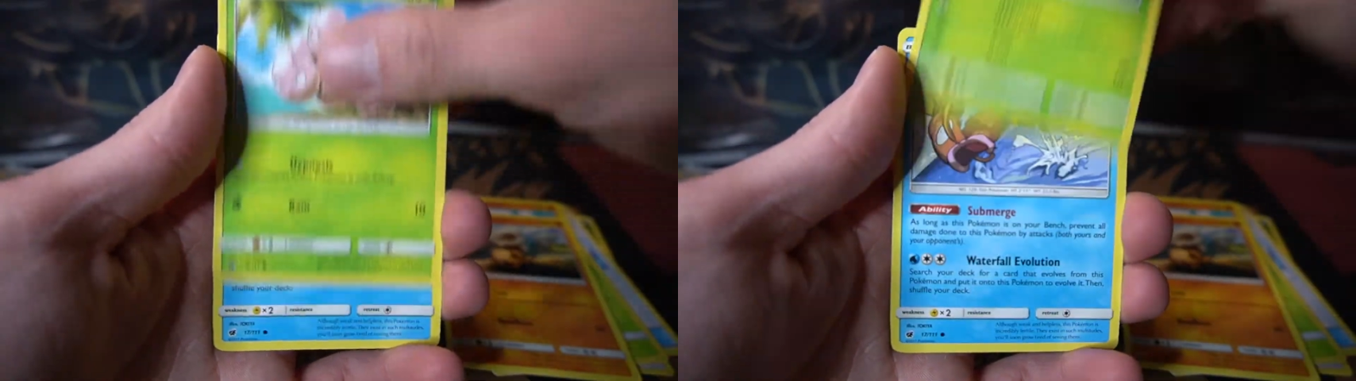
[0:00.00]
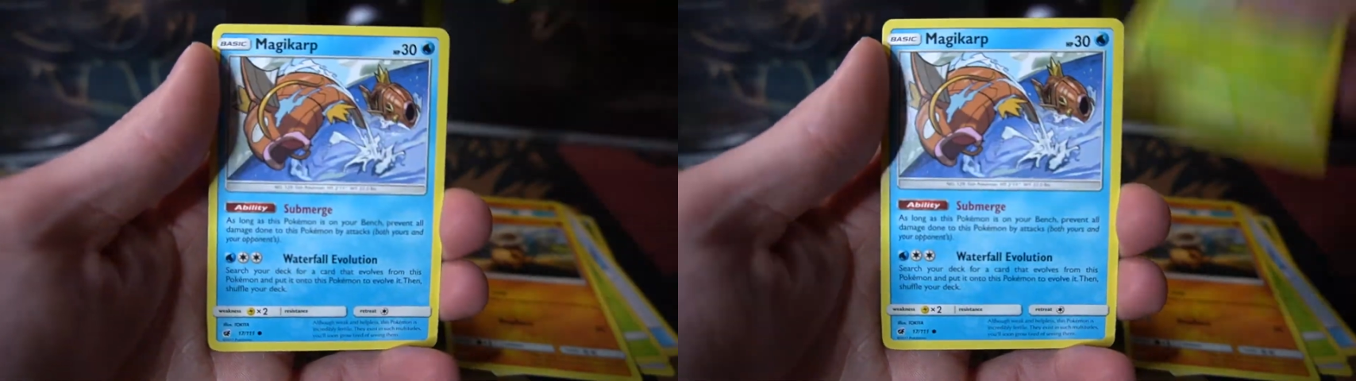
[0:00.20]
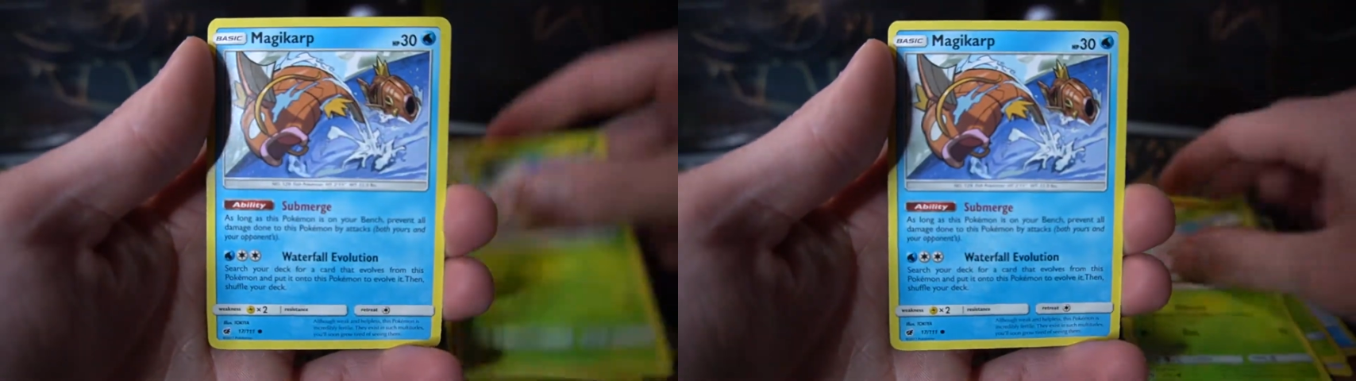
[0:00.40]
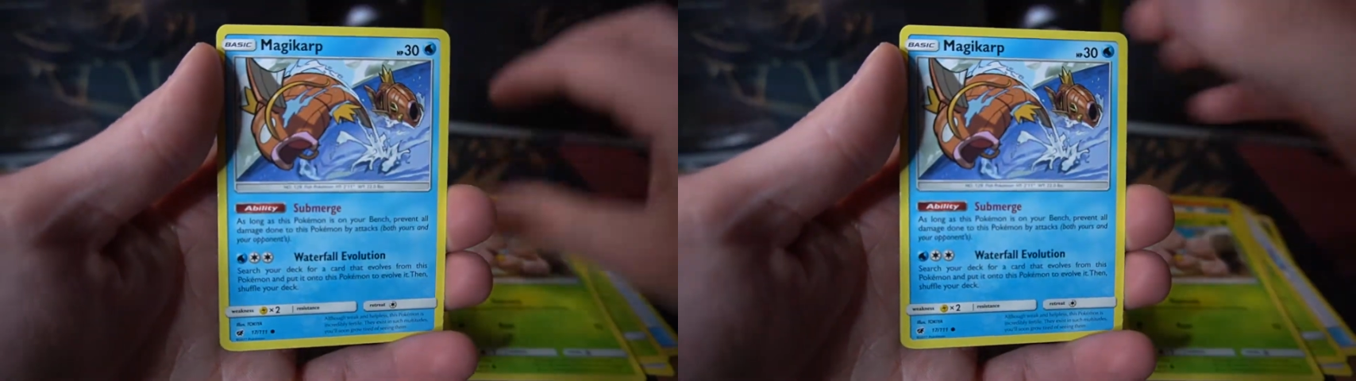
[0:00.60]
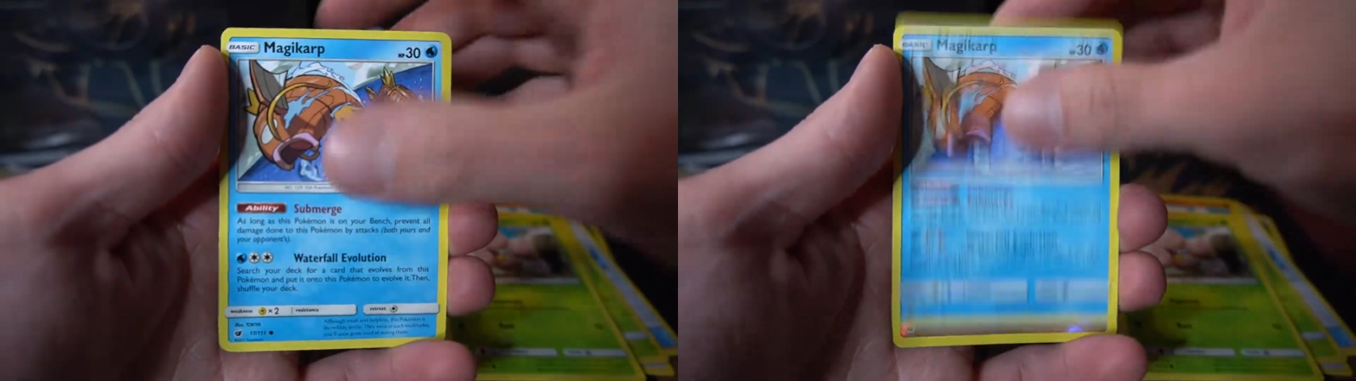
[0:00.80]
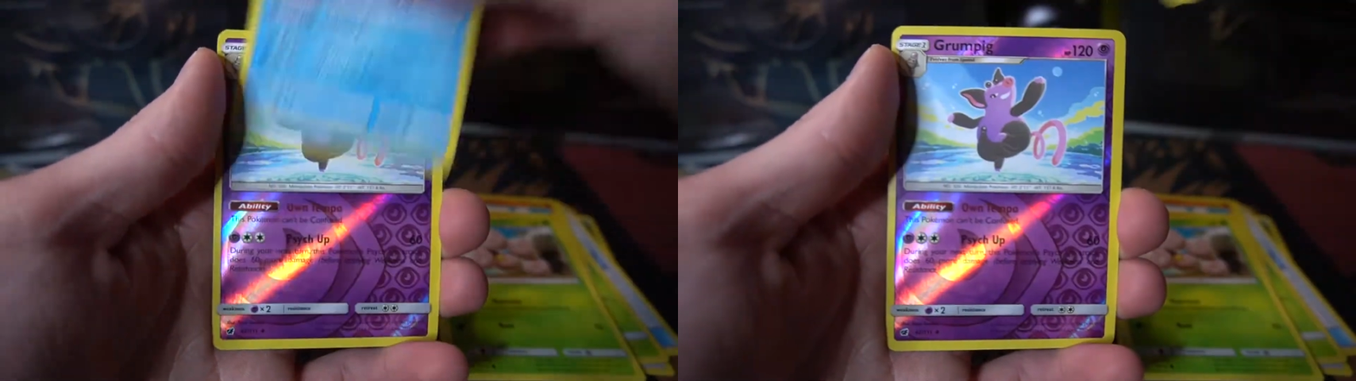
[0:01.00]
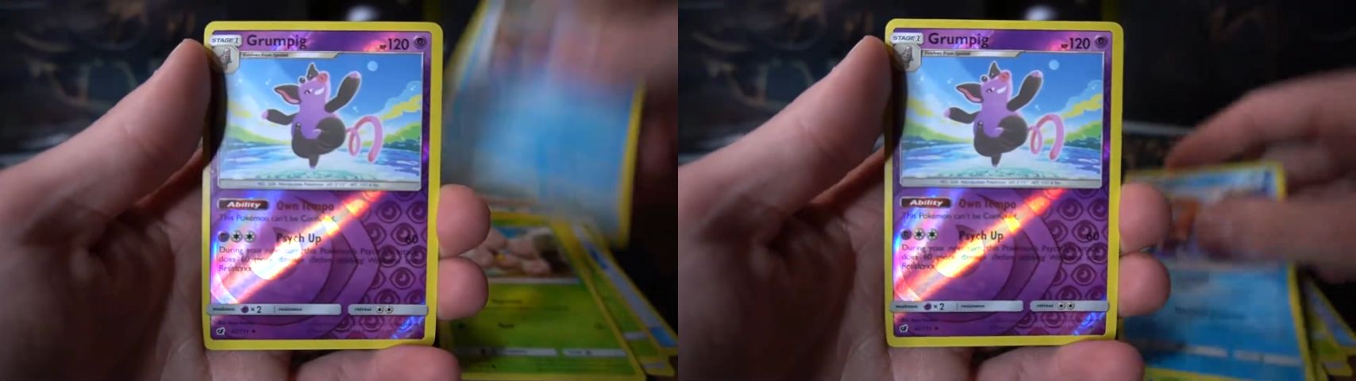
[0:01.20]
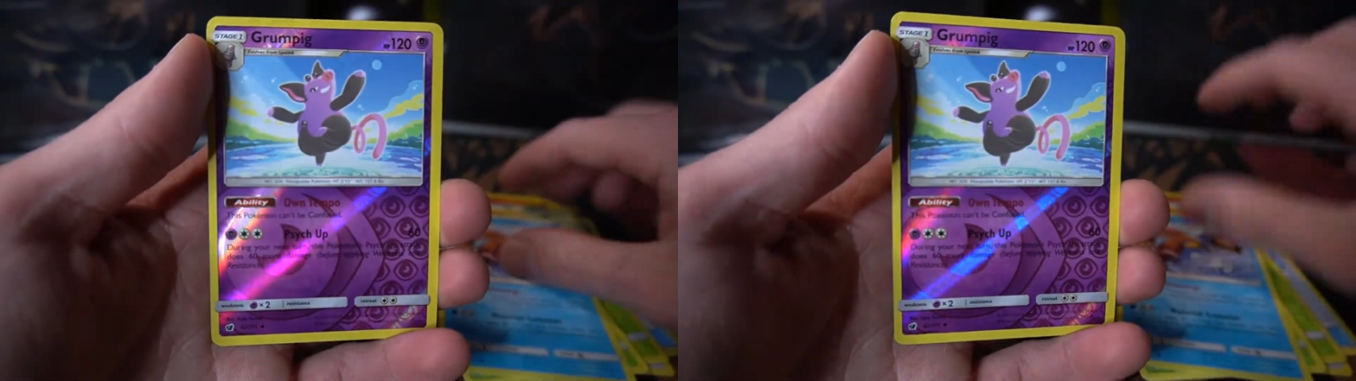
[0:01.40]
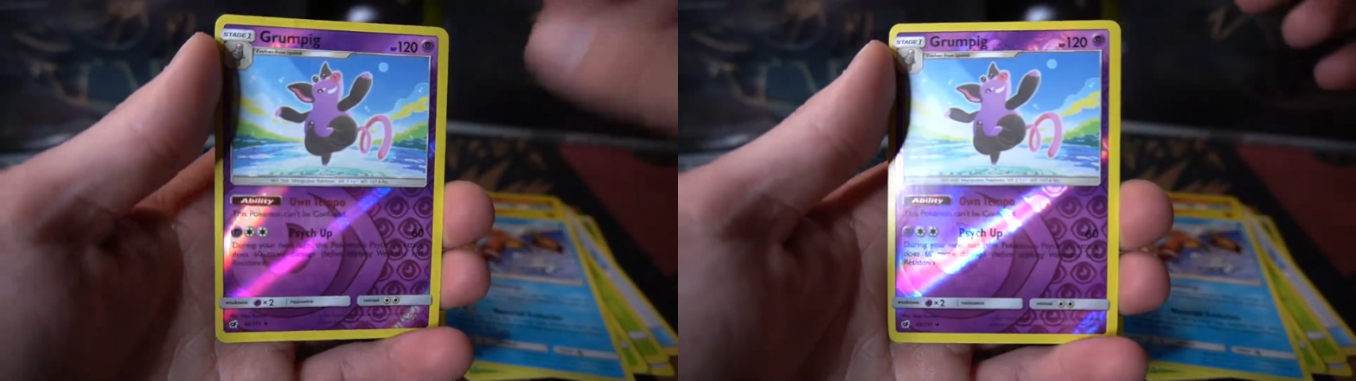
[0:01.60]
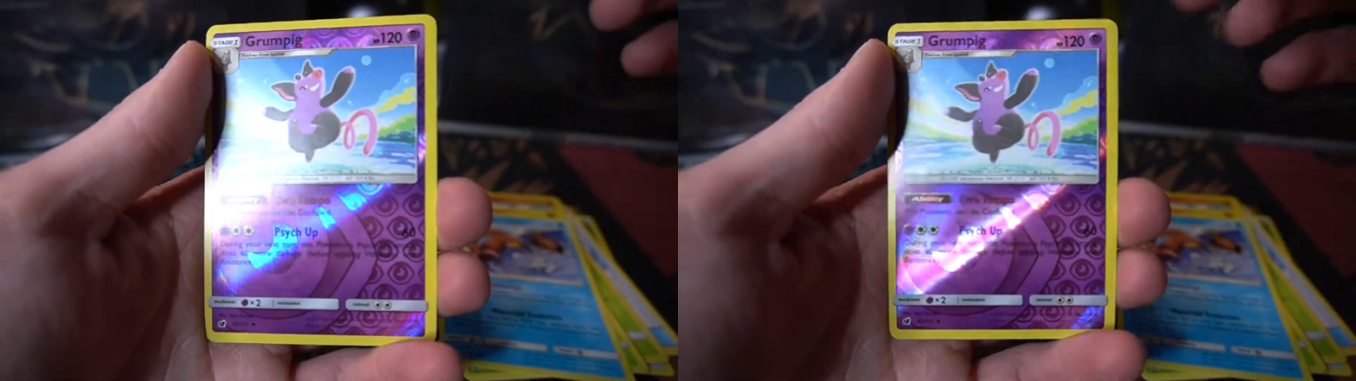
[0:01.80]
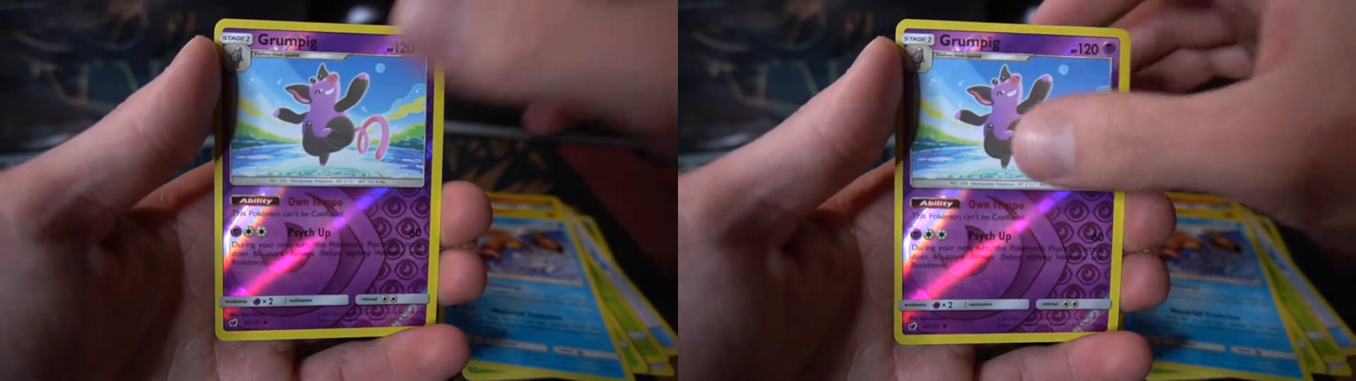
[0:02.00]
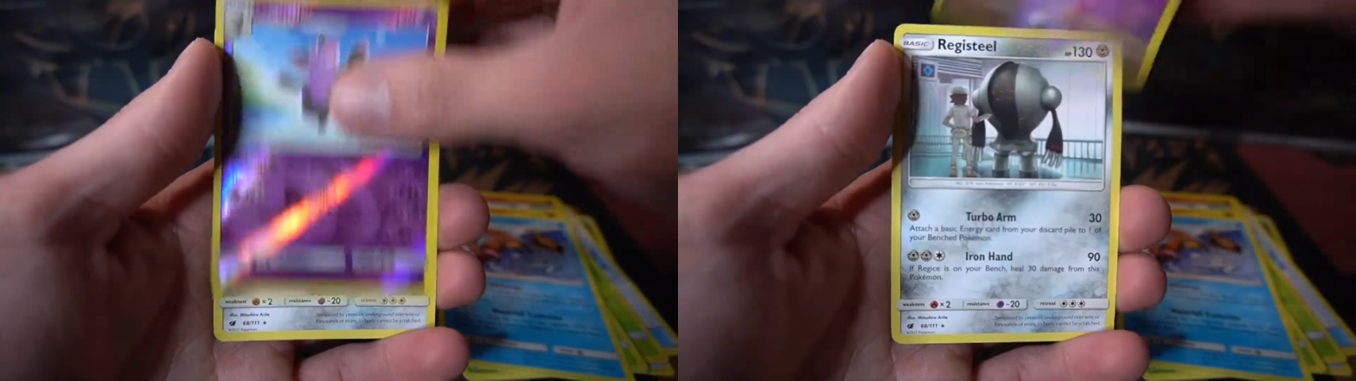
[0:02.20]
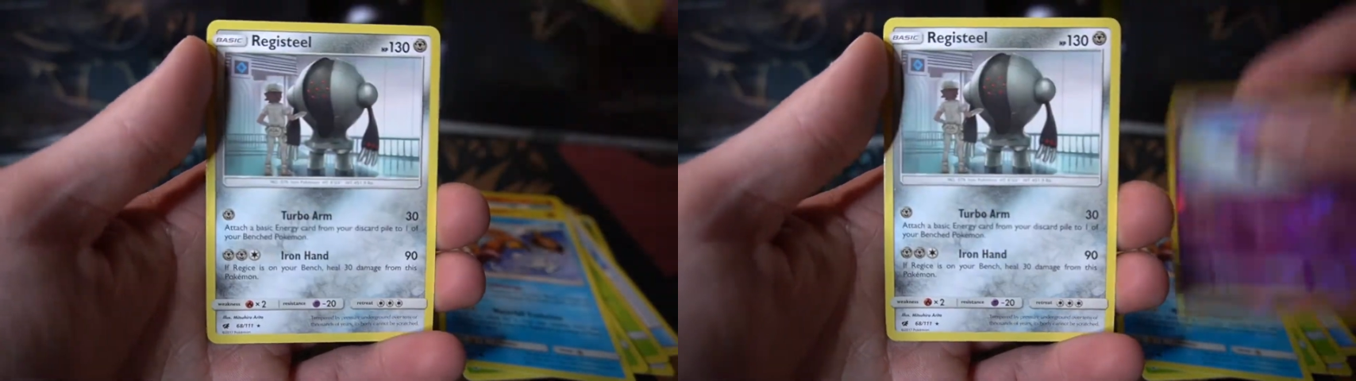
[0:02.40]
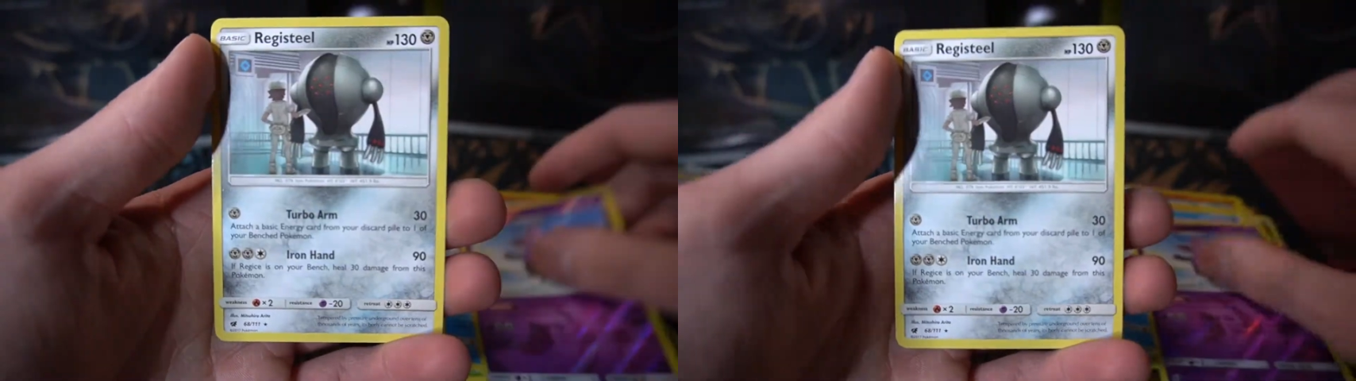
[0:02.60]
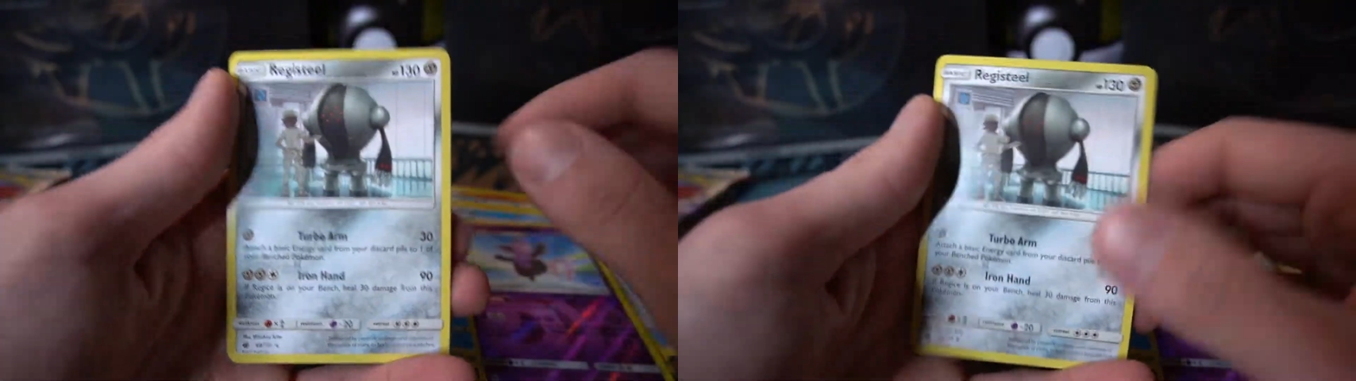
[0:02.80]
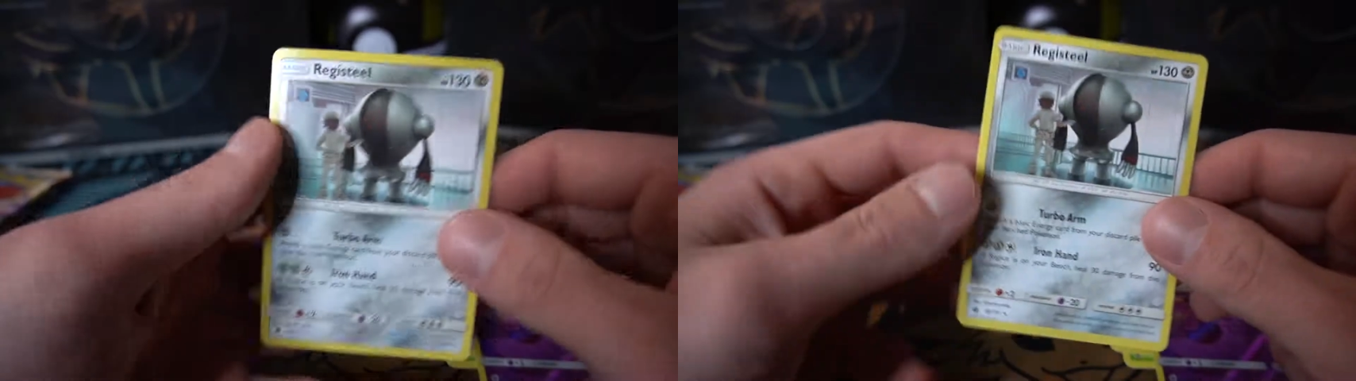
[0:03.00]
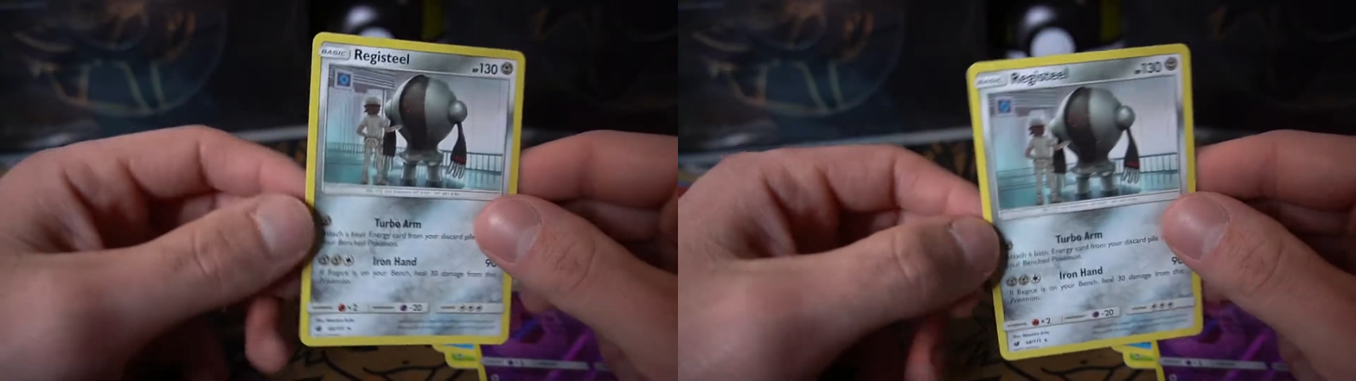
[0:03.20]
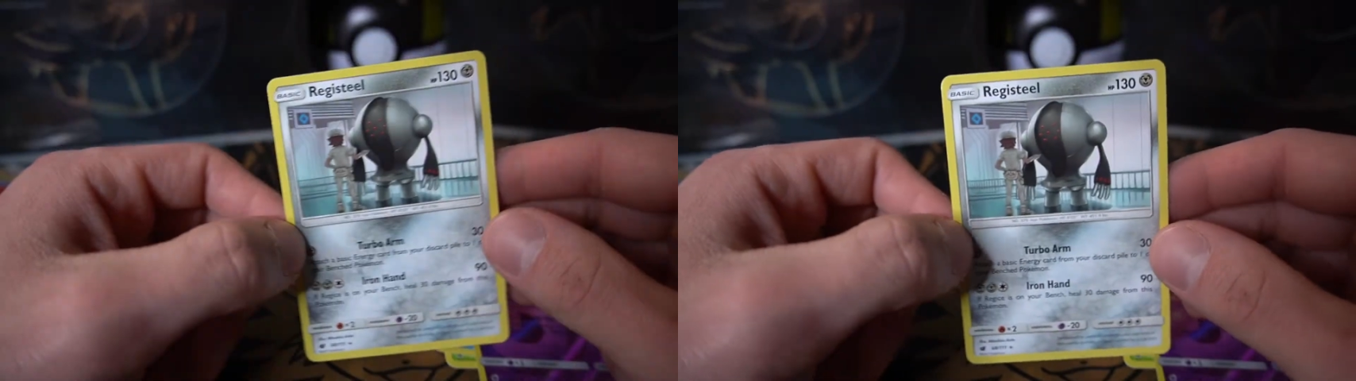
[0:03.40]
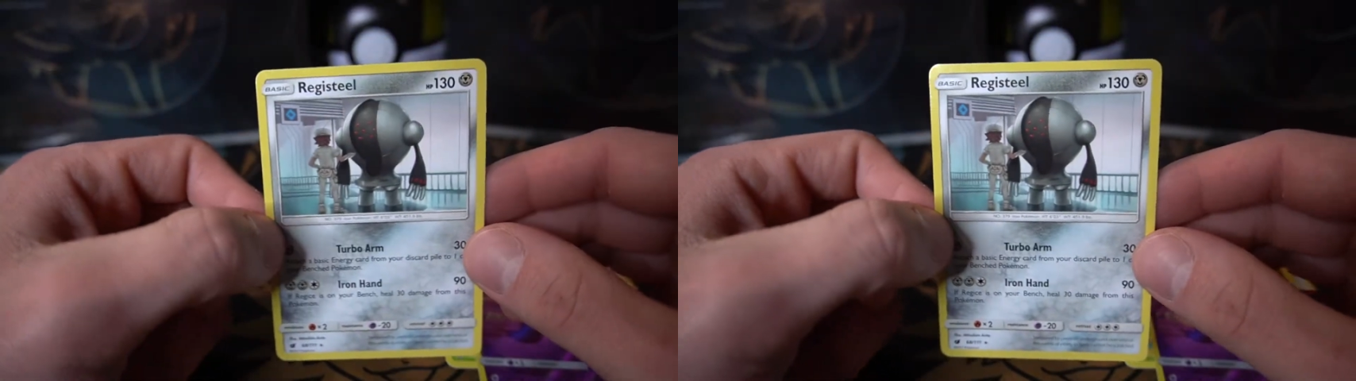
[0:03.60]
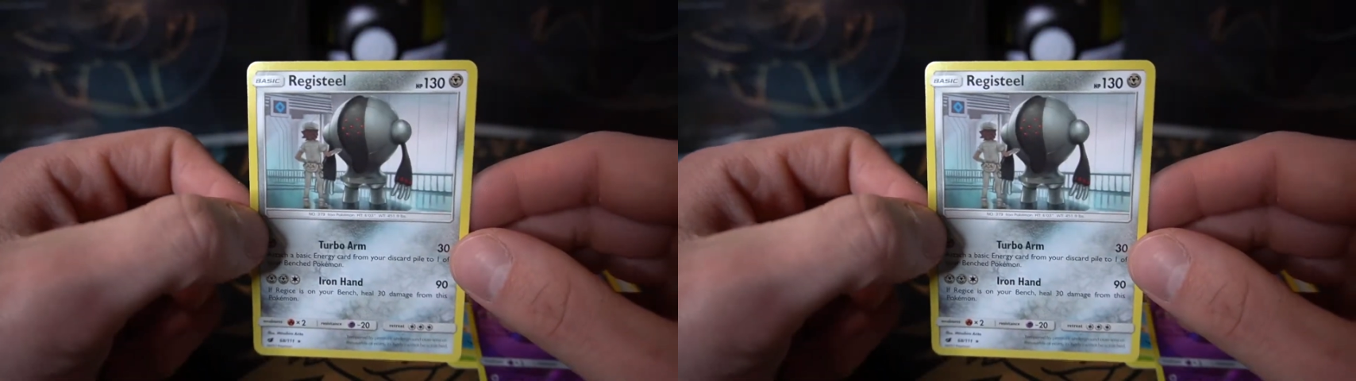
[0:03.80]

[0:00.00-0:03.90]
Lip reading: No face is visible, so there are no lips to read.